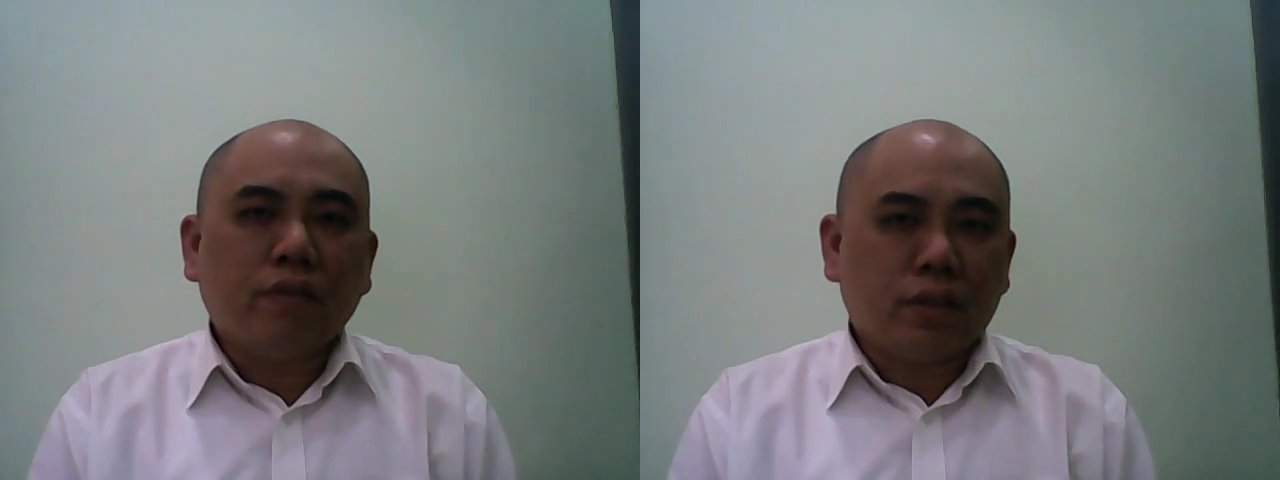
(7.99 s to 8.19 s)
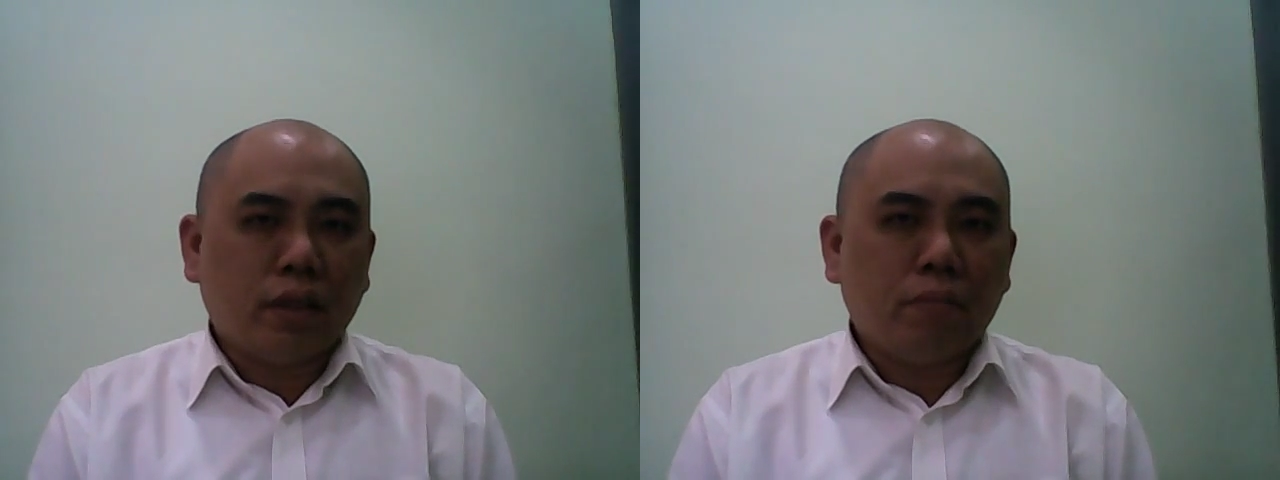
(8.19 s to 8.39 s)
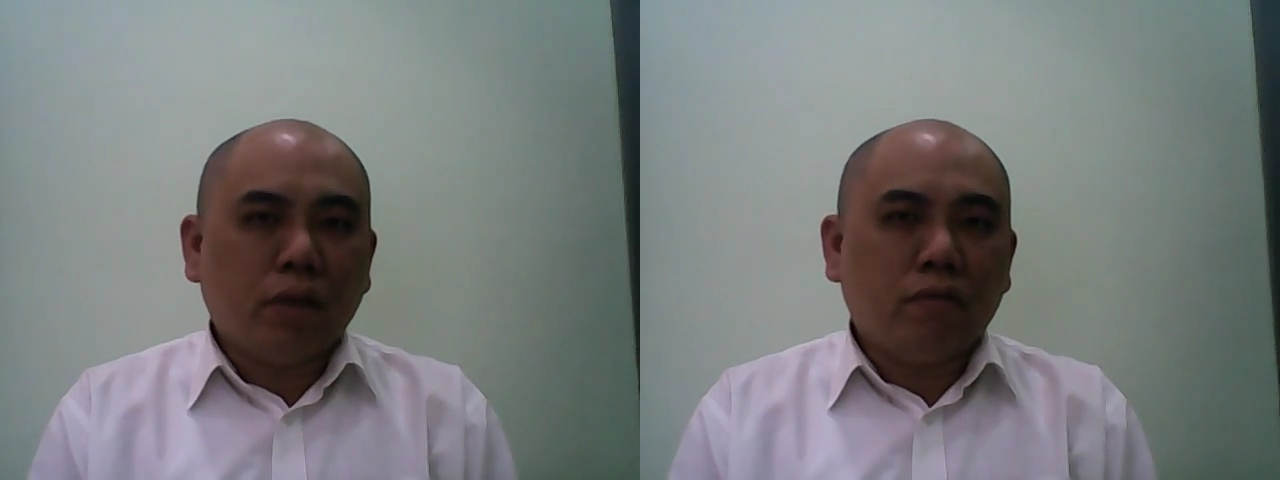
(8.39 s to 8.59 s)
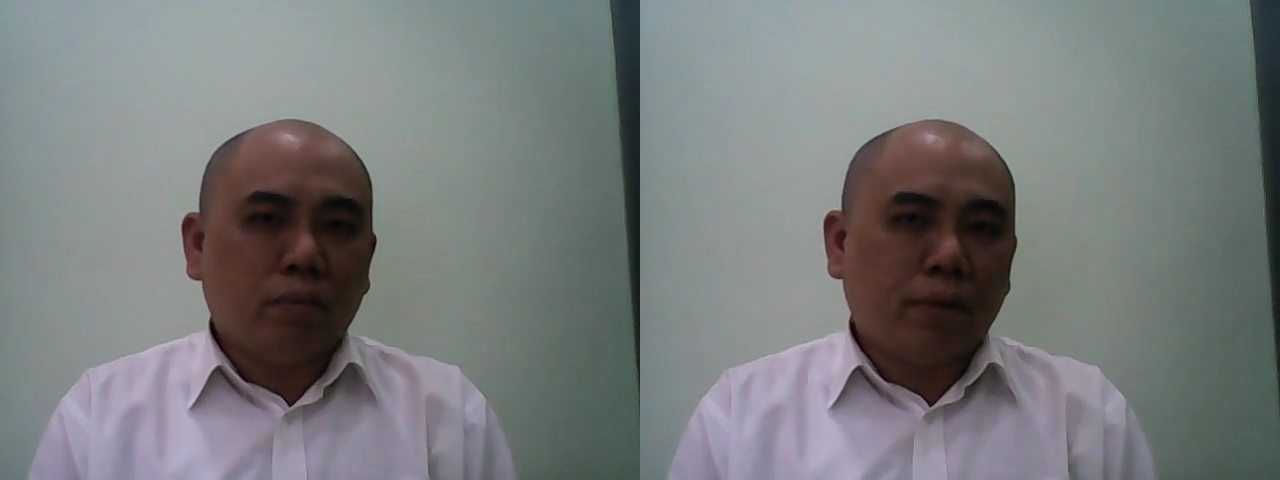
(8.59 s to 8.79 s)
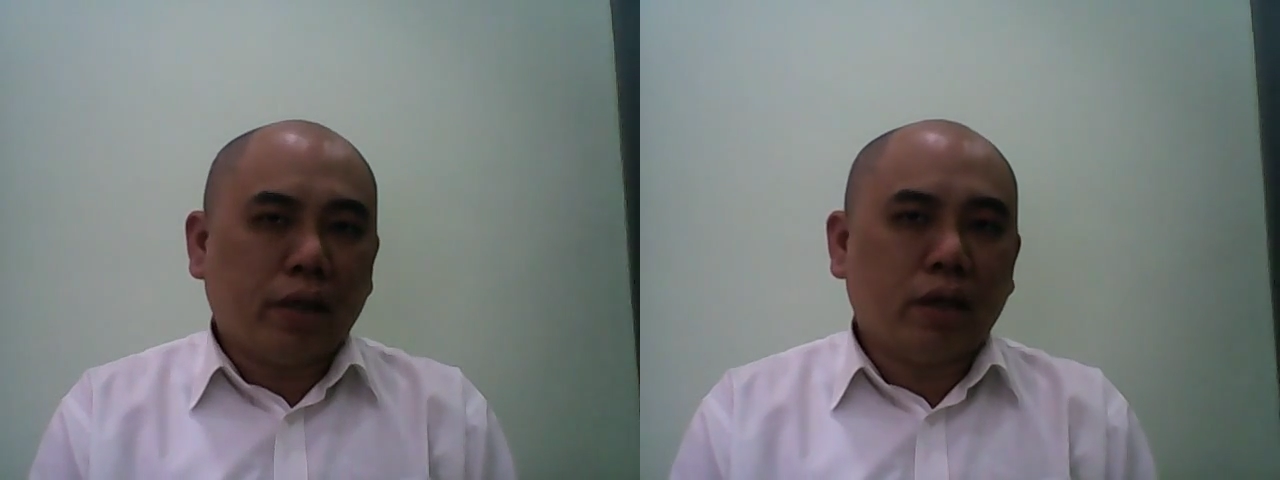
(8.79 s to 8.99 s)
Assembly
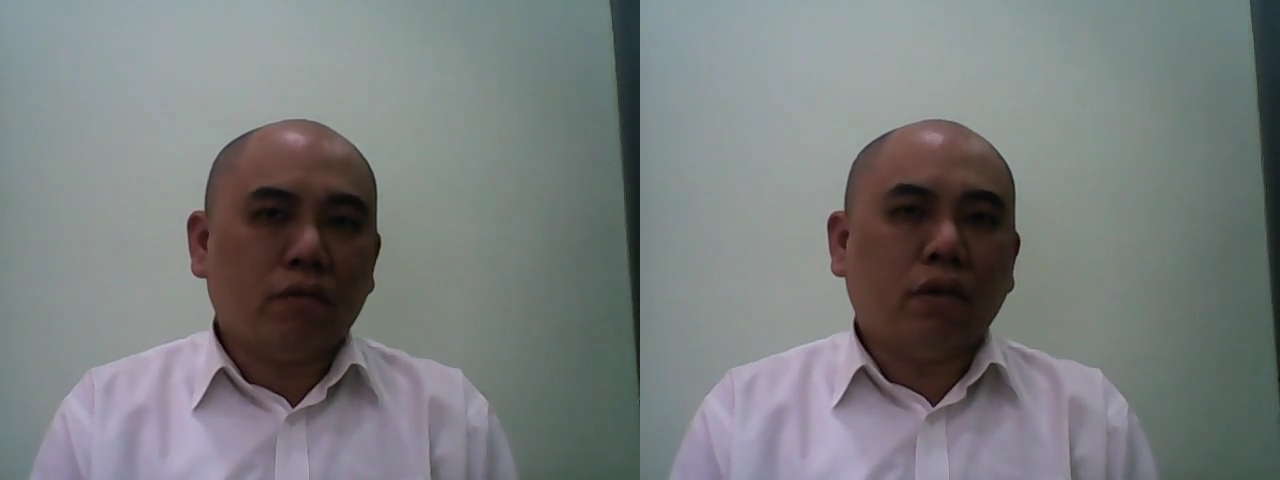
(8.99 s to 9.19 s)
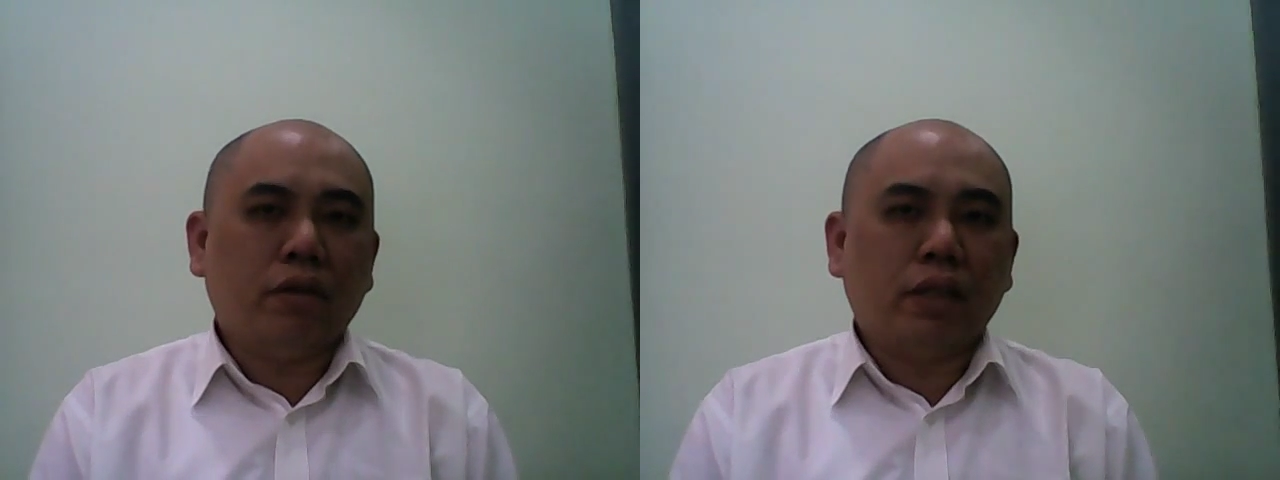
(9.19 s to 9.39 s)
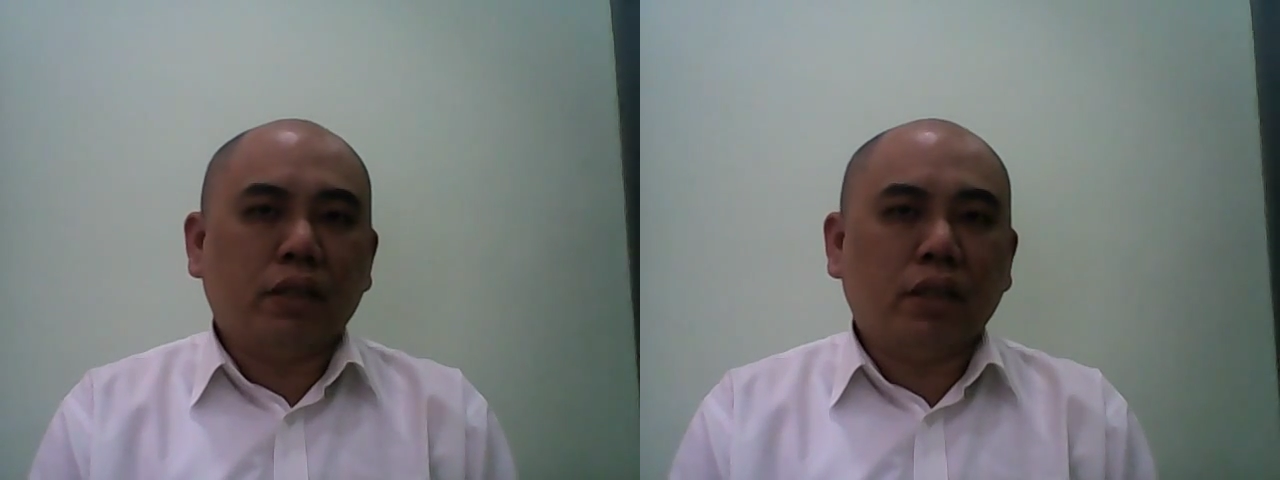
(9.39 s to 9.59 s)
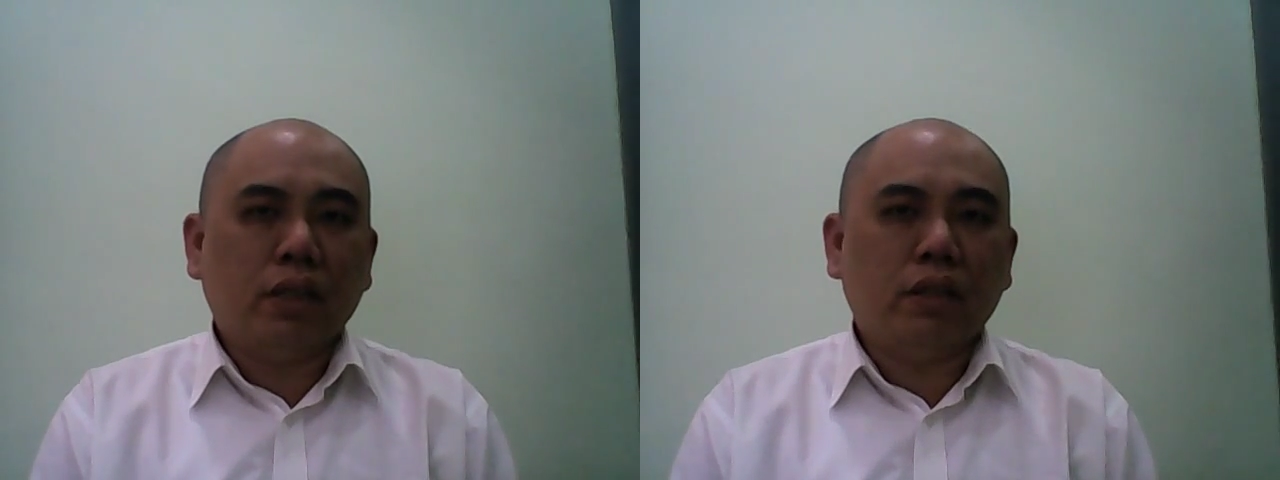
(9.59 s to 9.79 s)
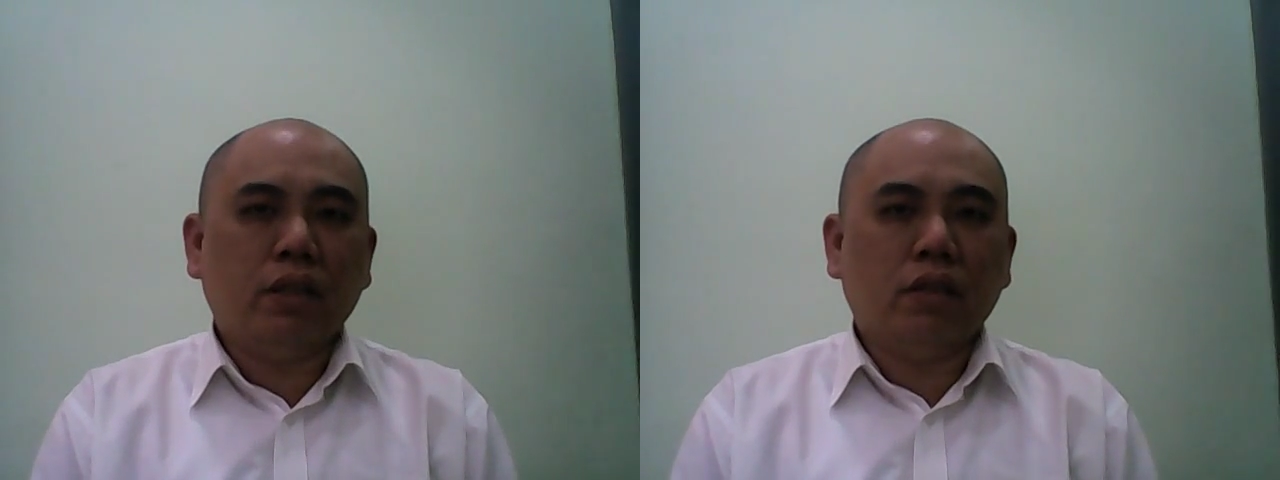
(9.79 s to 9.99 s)
will be held on the
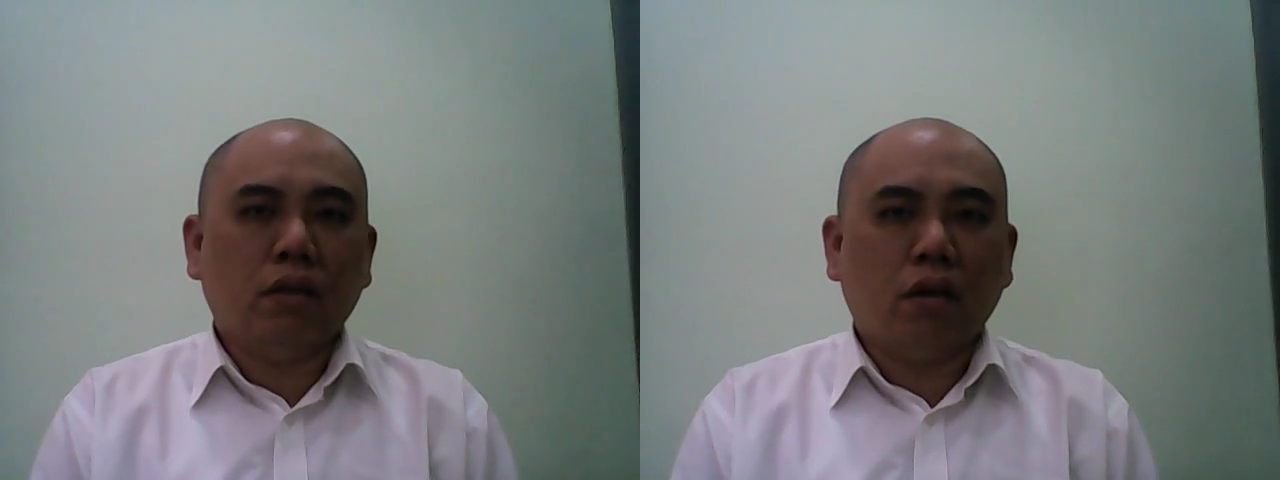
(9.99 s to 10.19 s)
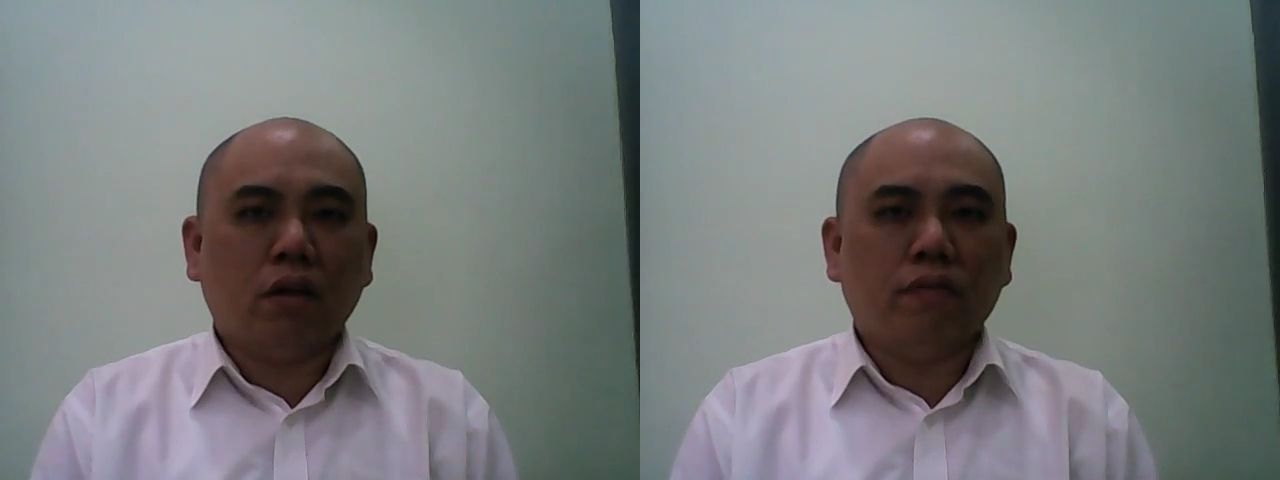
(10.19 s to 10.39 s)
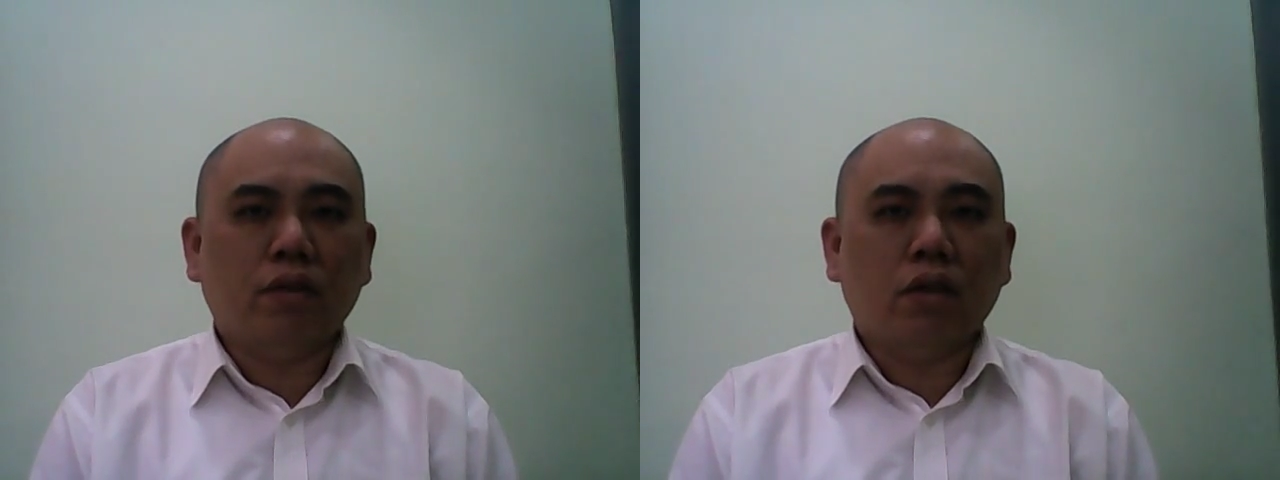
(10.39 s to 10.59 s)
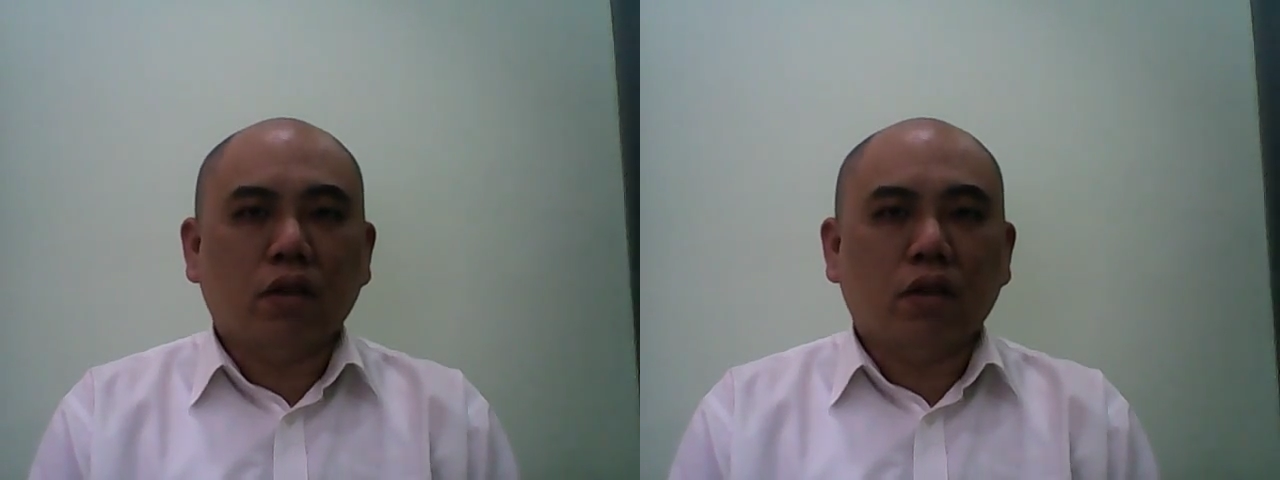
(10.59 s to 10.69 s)
30th of